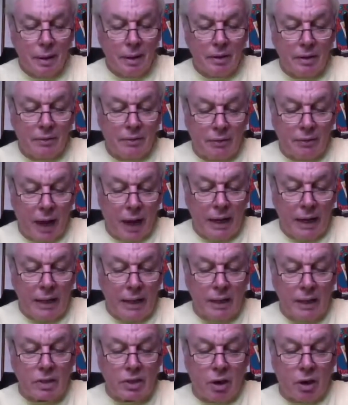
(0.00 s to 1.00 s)
The
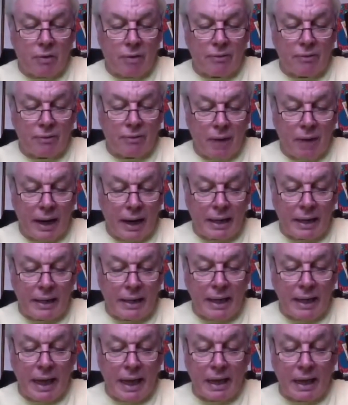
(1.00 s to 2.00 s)
findings are
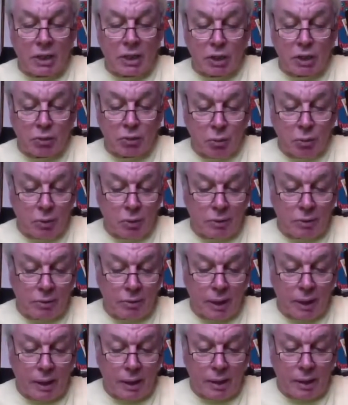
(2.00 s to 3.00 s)
frankly
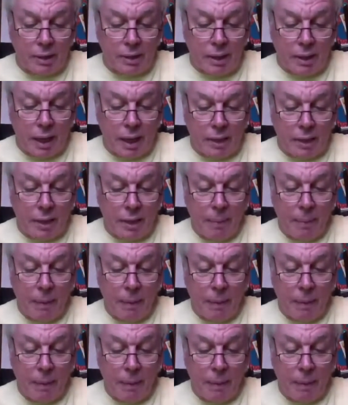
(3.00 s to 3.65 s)
extraordinary, he said.